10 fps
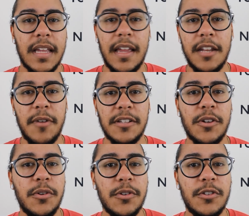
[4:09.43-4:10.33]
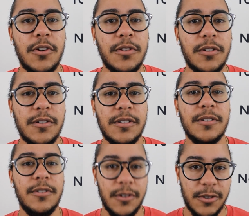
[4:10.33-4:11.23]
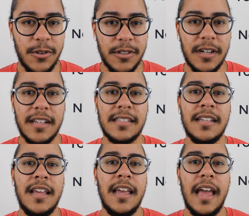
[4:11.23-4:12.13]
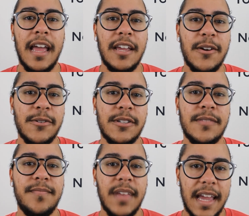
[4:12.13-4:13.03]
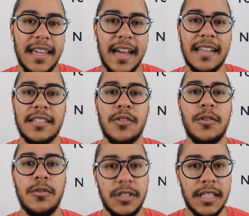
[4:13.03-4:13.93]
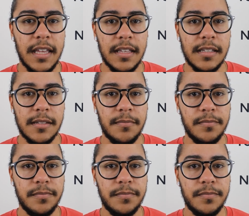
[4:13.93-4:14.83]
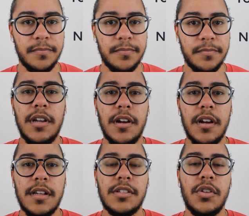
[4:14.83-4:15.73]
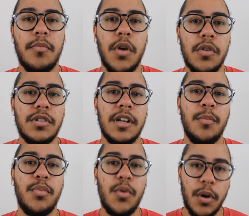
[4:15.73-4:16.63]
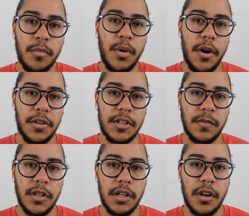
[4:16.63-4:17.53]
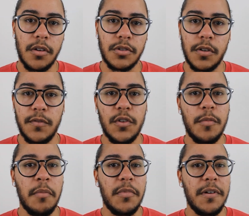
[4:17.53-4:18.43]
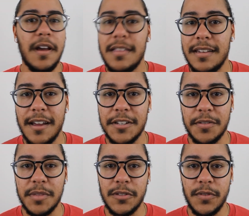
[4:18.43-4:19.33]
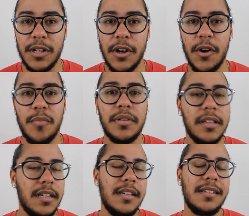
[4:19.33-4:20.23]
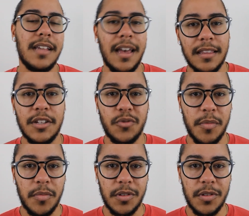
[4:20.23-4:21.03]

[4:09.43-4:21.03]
Anyway, so nosotros, nosotras, ellos, ellas, ustedes. Here is the most important part of this video. So if you remember nothing else from this video, please at least remember